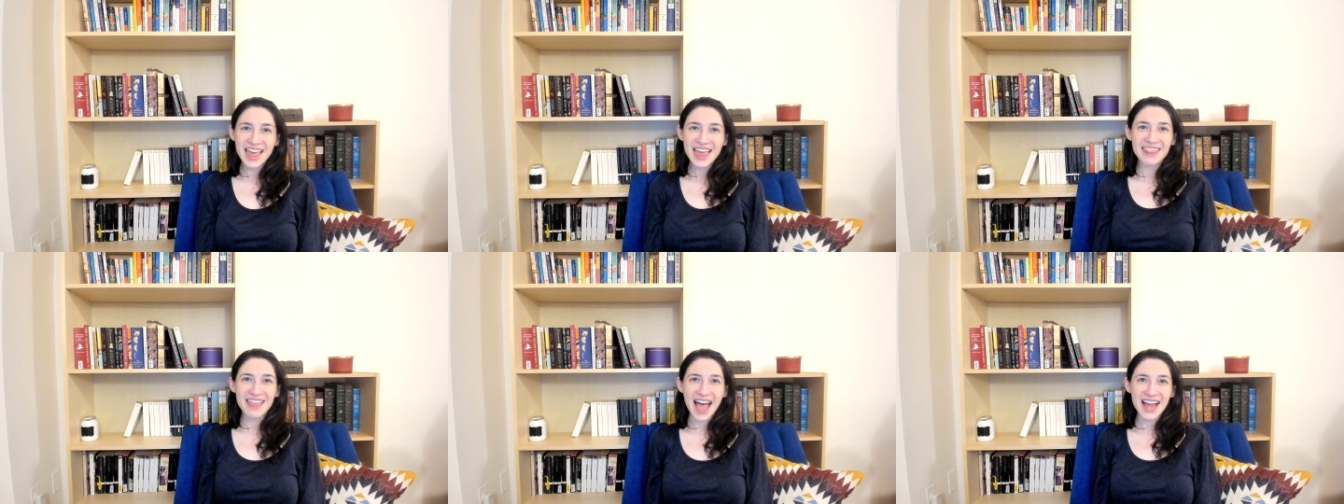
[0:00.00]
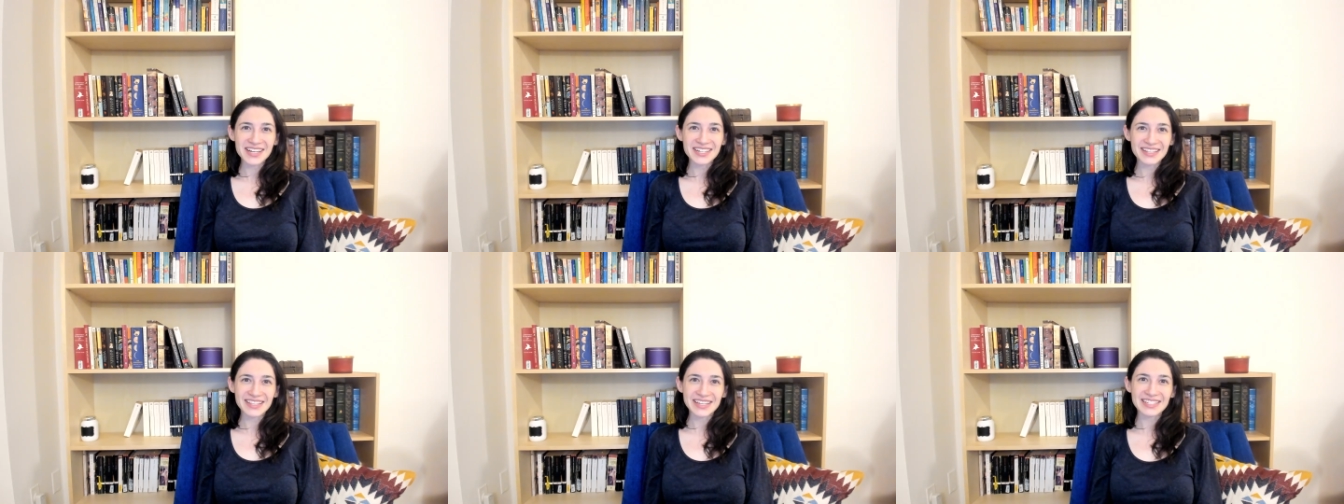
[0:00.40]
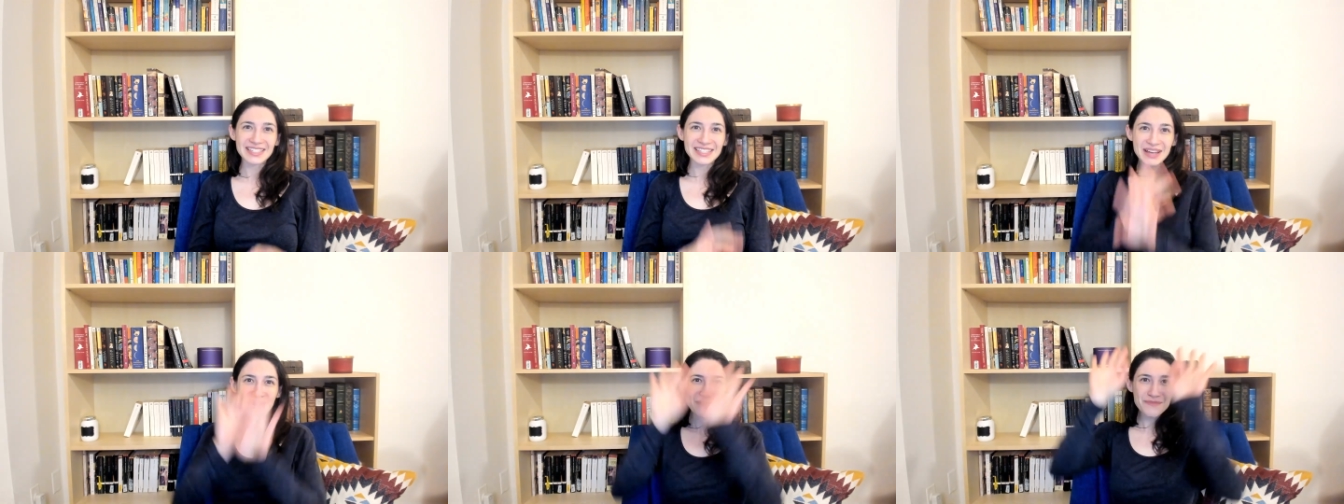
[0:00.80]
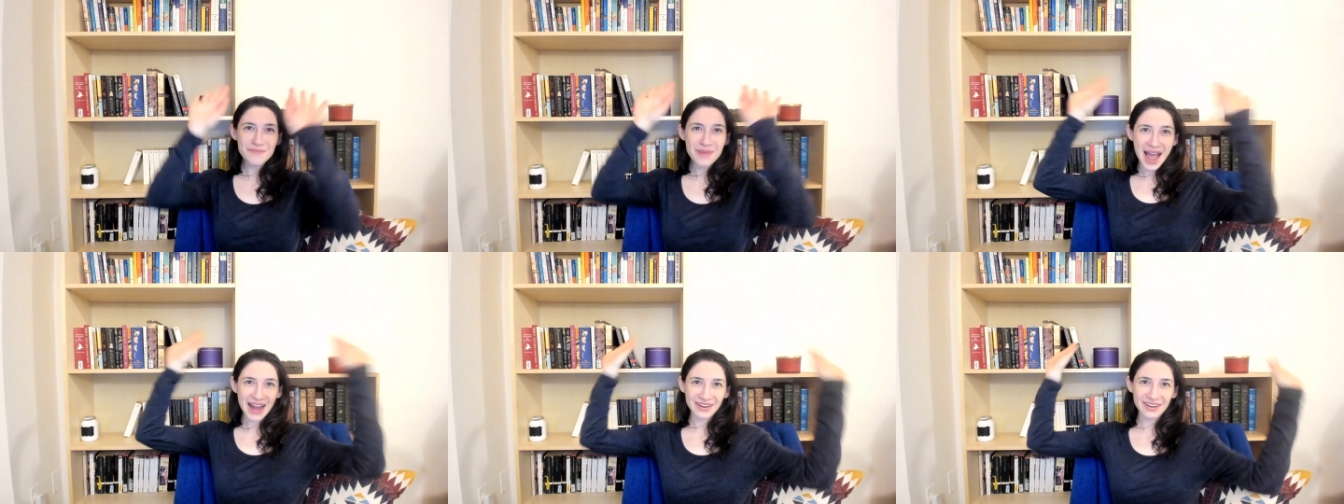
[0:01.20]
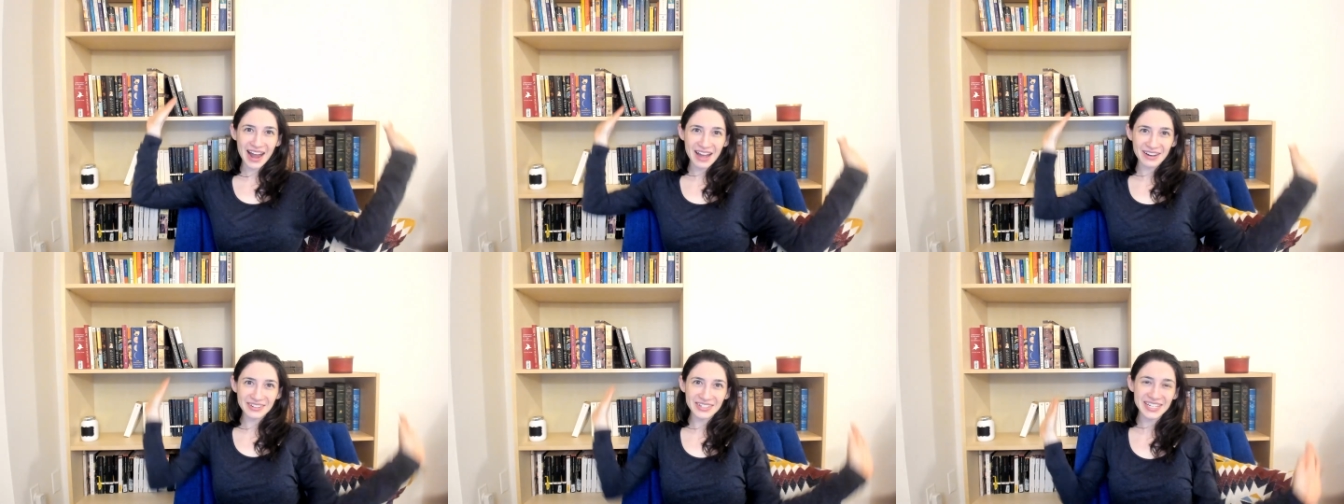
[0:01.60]
that this
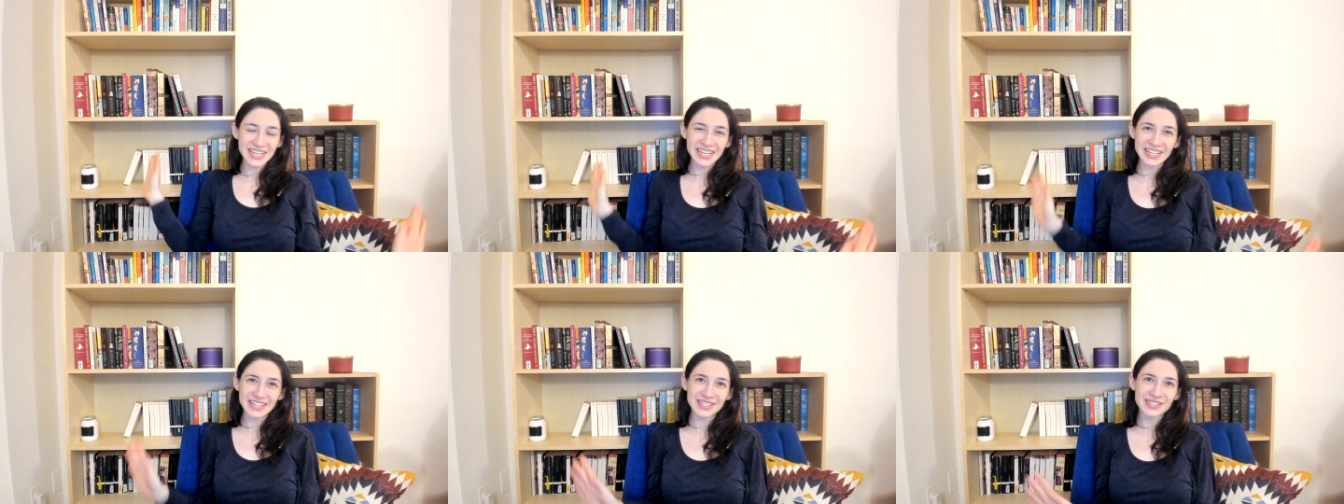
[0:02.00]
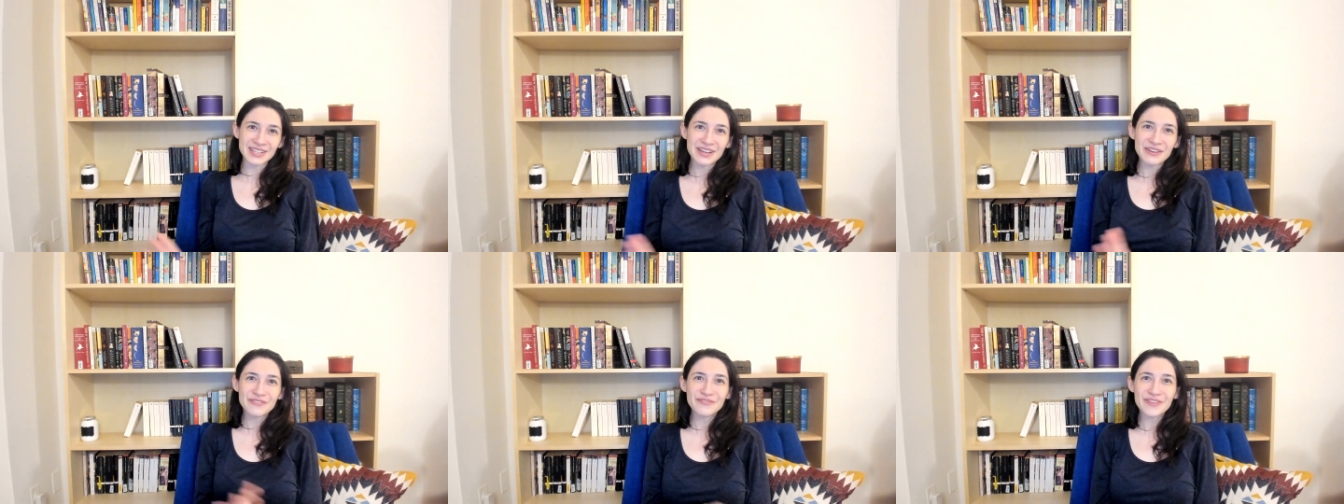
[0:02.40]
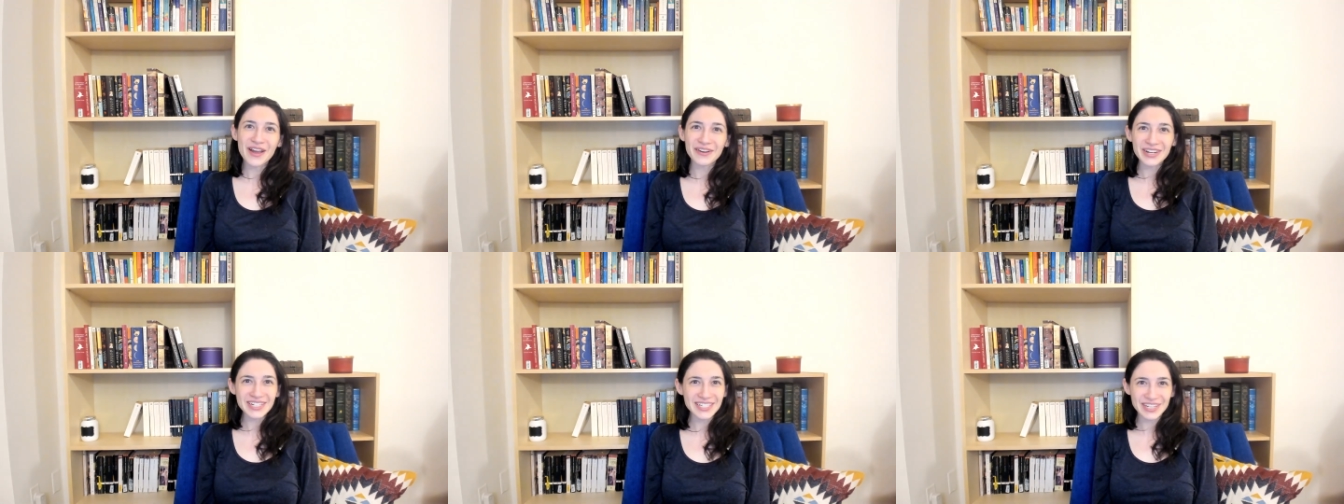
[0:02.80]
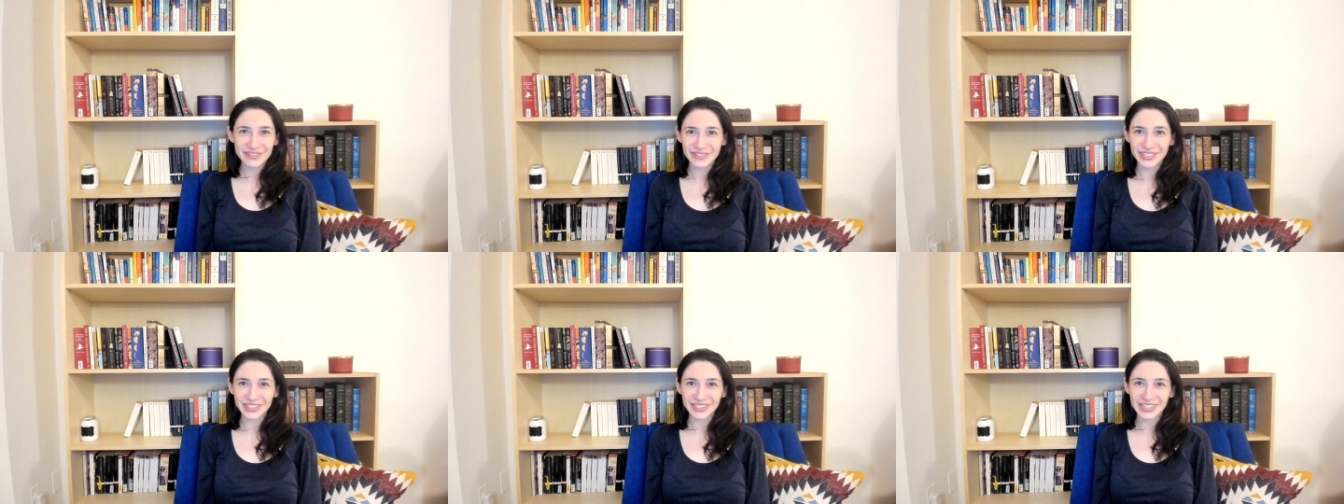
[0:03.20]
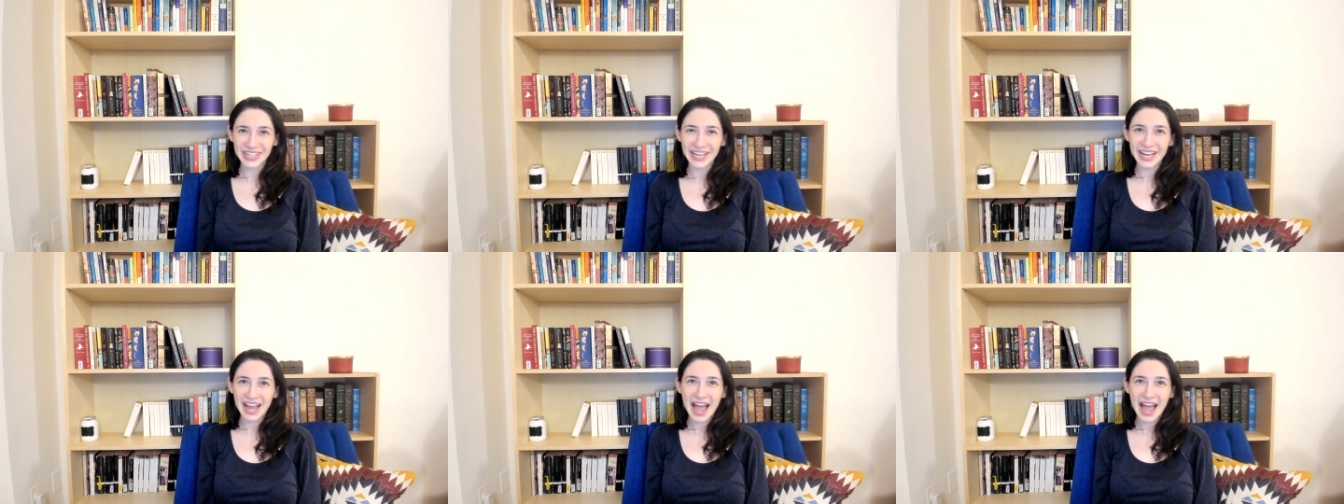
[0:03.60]
background is very different looking.